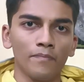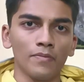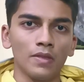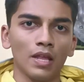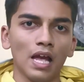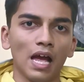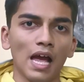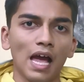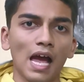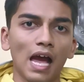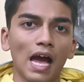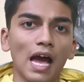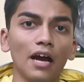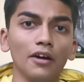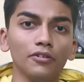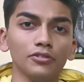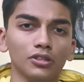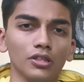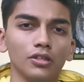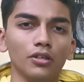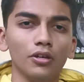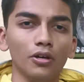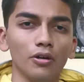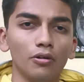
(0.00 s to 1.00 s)
How's it
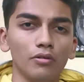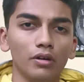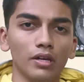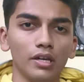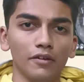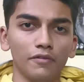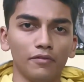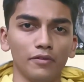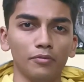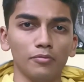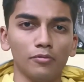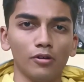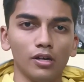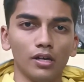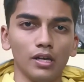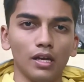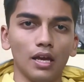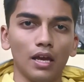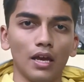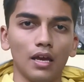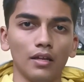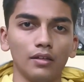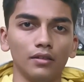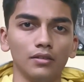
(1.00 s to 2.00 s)
going, everyone? And
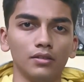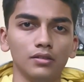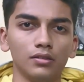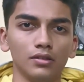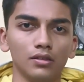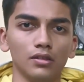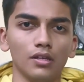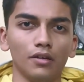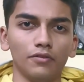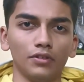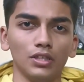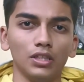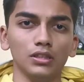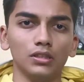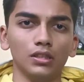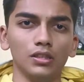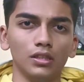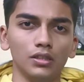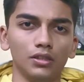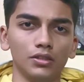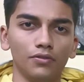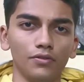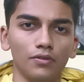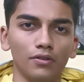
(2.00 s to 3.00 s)
this is Avantish
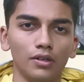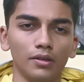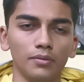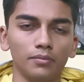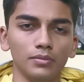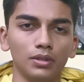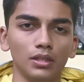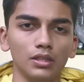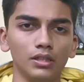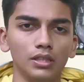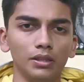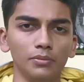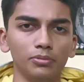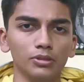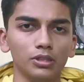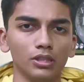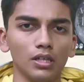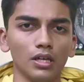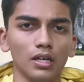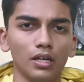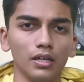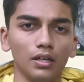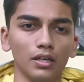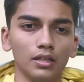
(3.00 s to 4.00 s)
from the Deep Sky
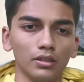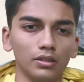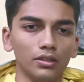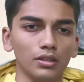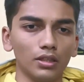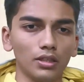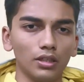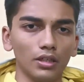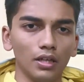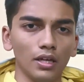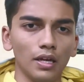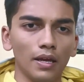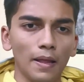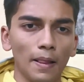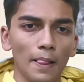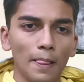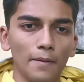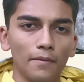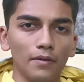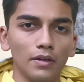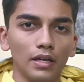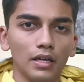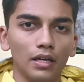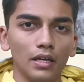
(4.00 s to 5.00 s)
Hunter.
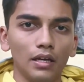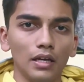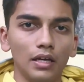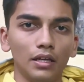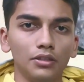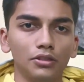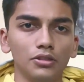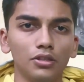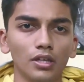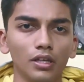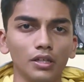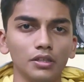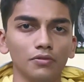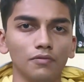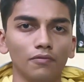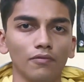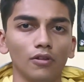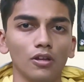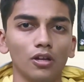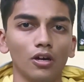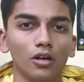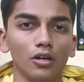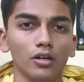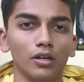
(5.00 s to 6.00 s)
In today's
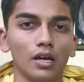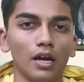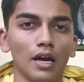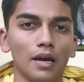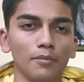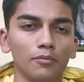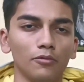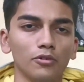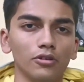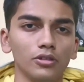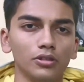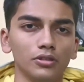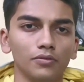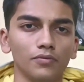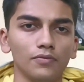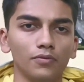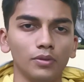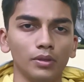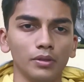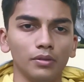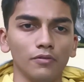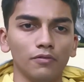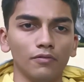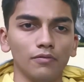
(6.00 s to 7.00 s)
vlog, I'm going to be
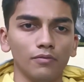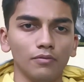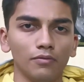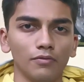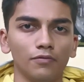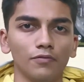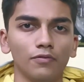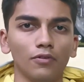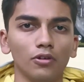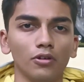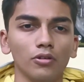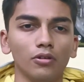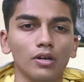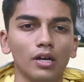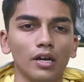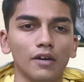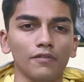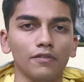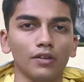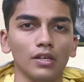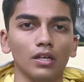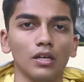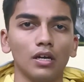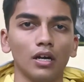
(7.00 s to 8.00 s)
photographing
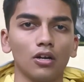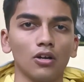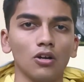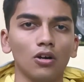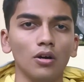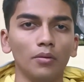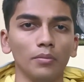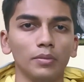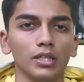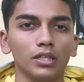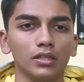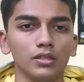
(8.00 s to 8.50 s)
a comet.